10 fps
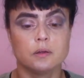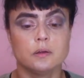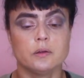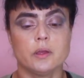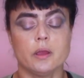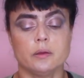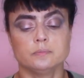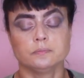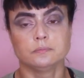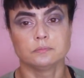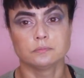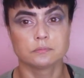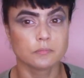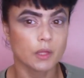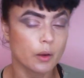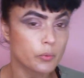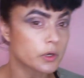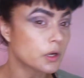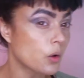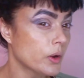Okay. We're going to
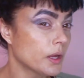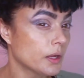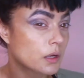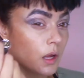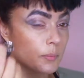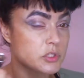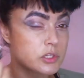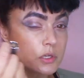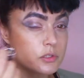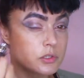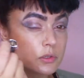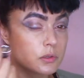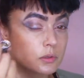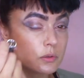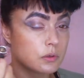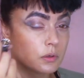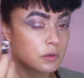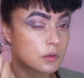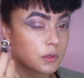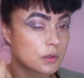go in, I'm just going to do
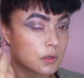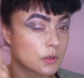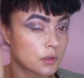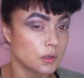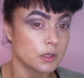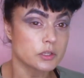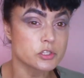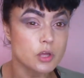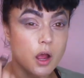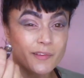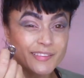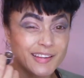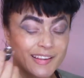a soft